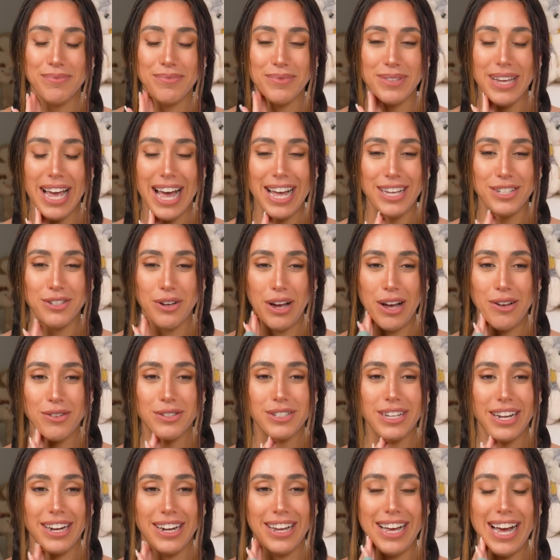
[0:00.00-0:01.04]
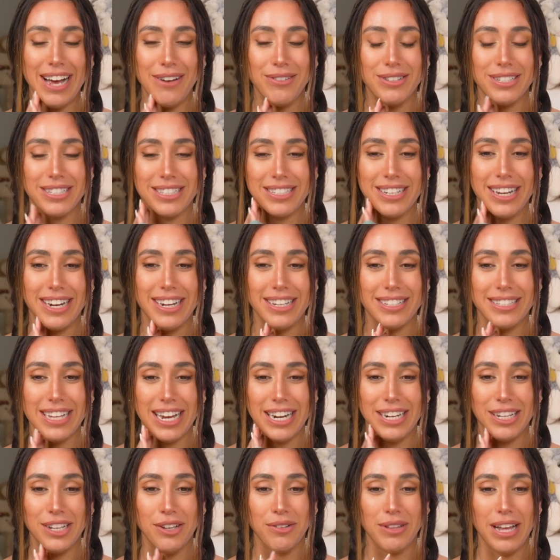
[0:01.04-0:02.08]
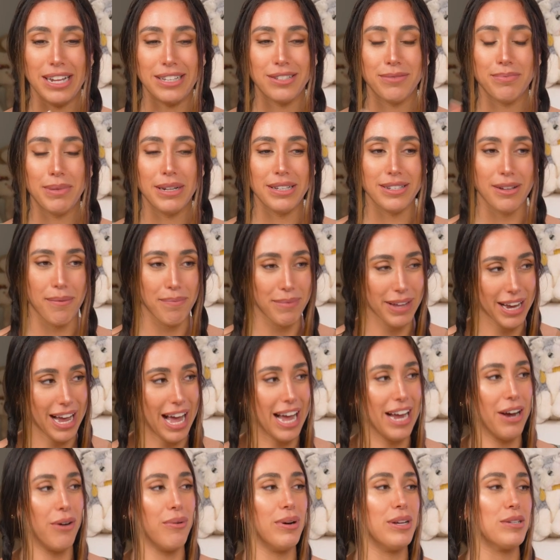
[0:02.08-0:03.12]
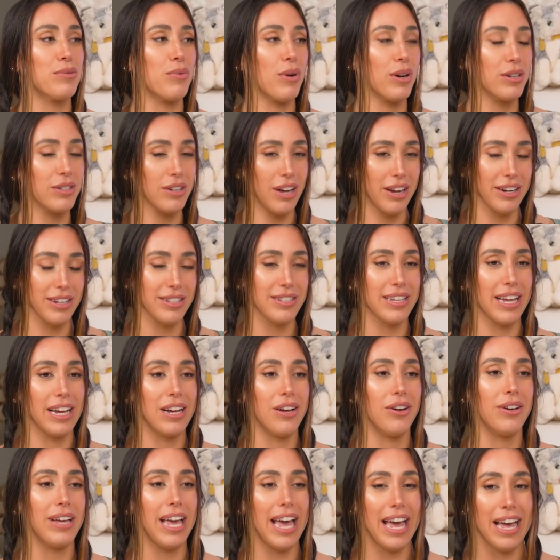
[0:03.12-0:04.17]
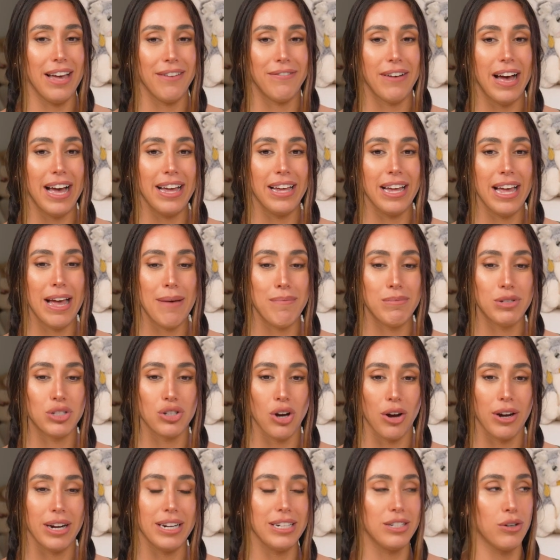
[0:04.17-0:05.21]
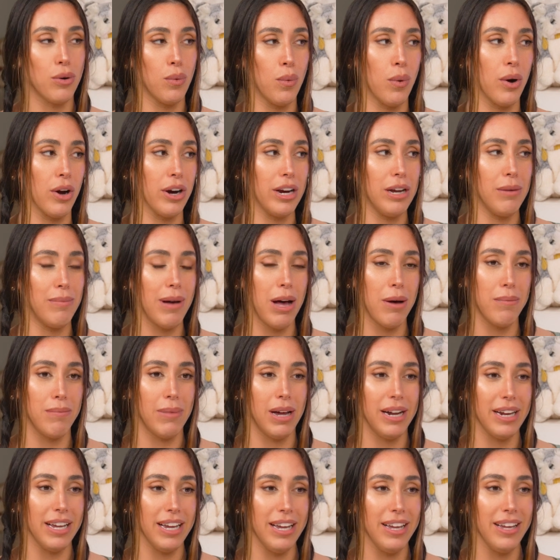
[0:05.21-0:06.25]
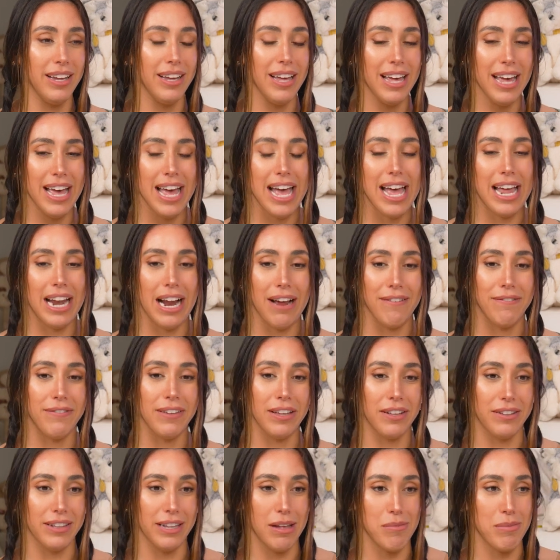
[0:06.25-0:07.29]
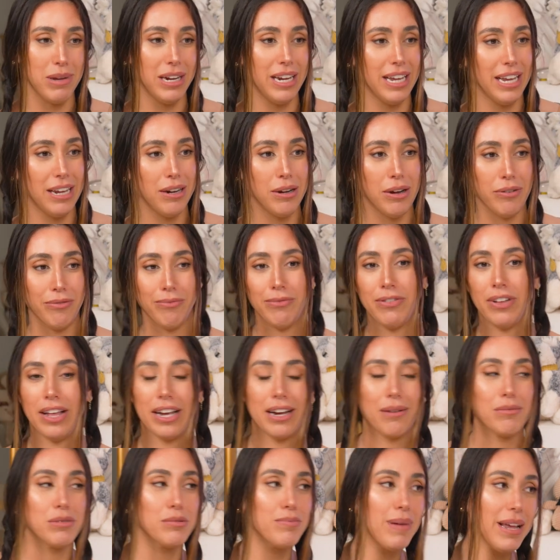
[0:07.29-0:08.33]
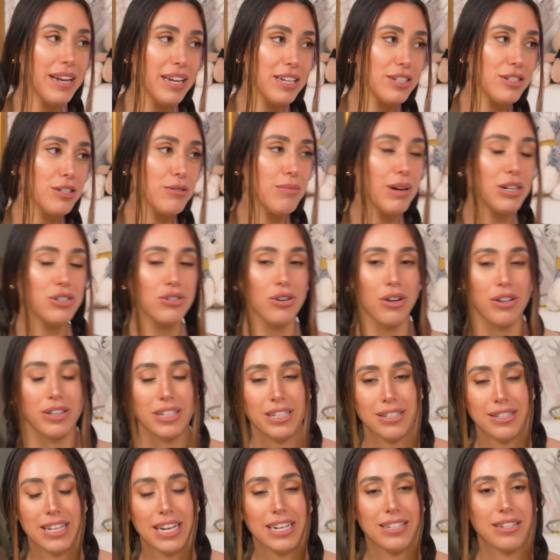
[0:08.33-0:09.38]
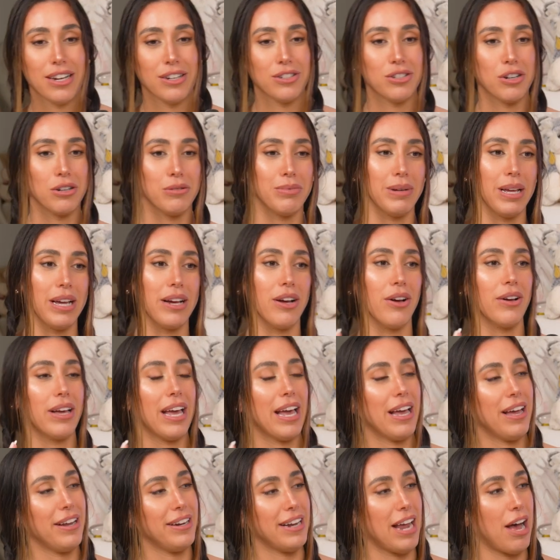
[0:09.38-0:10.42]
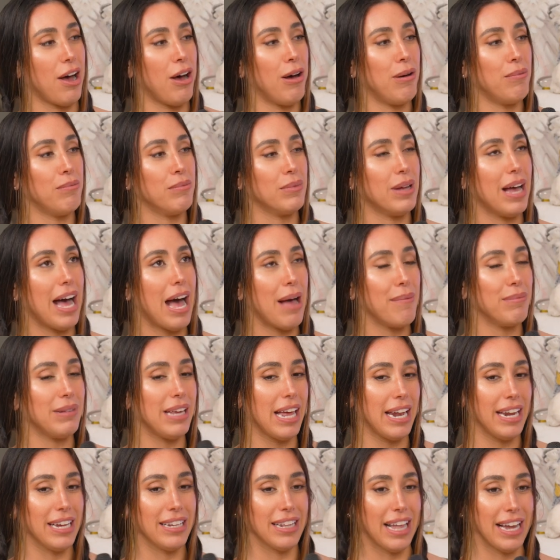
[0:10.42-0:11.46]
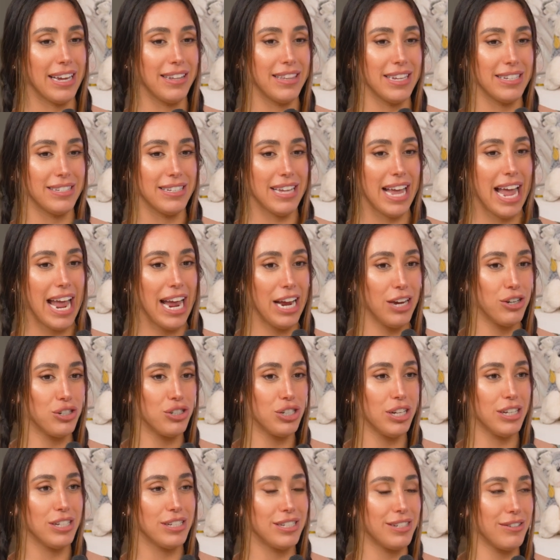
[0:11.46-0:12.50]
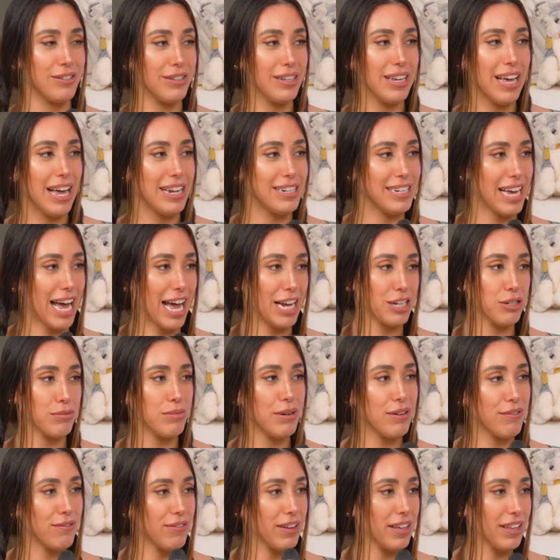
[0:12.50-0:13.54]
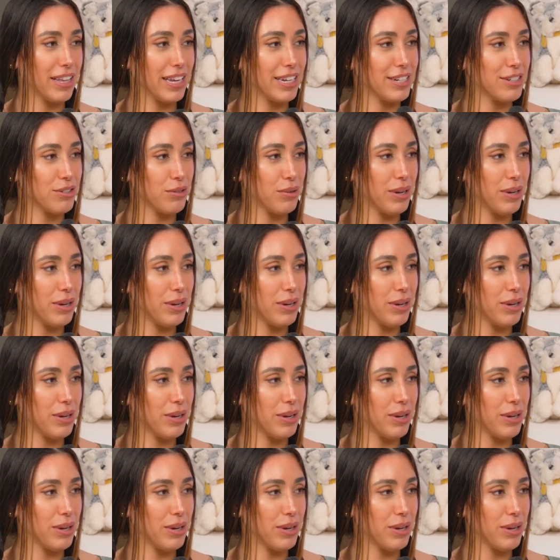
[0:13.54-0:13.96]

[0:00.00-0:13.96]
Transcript: Yeah, so I was gonna say to you, that's been something I always worked on, is like, okay, if I am starting to worry about money and I feel limited, I feel like I'm spending too much or all these things, I start to be like, okay, now I'm getting like this anxious attachment feeling to